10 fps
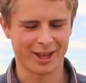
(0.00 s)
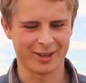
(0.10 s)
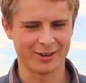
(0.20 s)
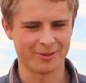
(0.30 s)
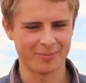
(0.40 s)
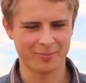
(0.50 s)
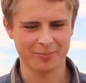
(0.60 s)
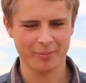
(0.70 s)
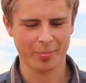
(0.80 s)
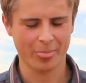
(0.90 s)
and
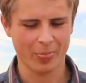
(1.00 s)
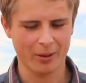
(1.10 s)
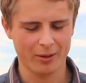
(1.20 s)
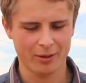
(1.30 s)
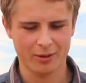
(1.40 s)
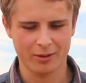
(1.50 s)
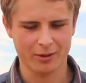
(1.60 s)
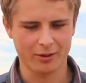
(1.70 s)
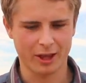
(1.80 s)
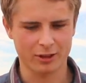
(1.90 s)

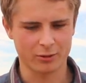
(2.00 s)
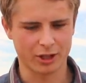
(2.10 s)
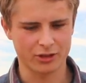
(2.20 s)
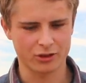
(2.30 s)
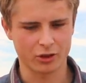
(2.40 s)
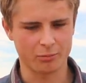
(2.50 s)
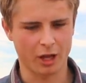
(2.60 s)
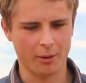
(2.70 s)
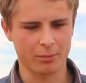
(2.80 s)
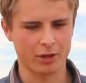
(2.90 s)
that's when they stood
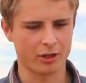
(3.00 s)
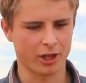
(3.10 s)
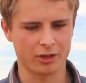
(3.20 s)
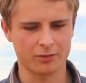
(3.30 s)
me up and then they